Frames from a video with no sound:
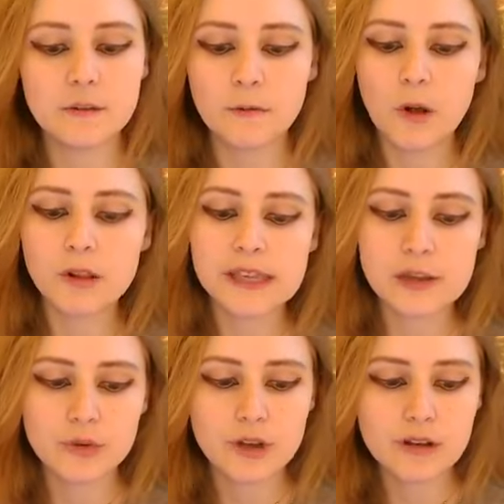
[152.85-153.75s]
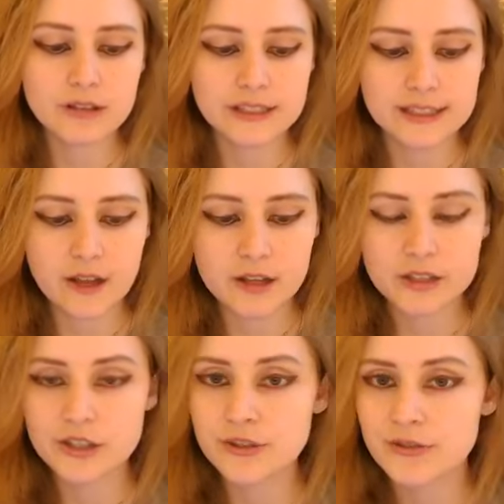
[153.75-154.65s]
fall equinox on
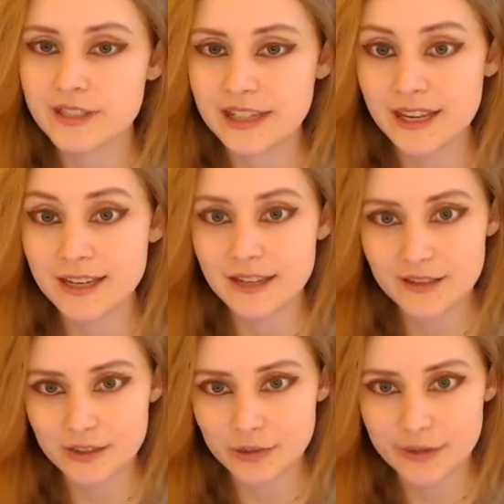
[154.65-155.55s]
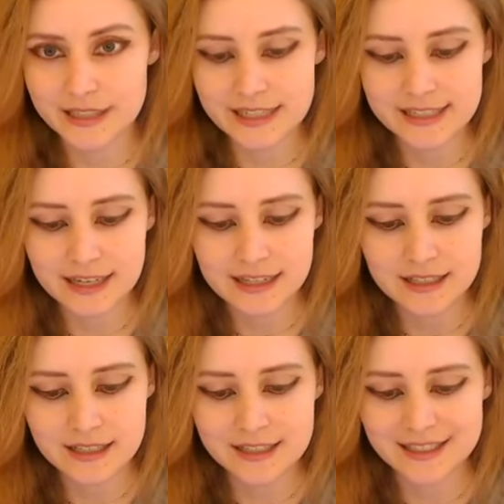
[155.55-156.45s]
Tuesday the
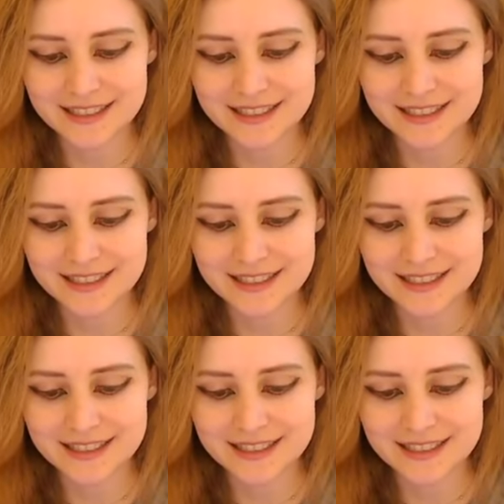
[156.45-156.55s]
22nd,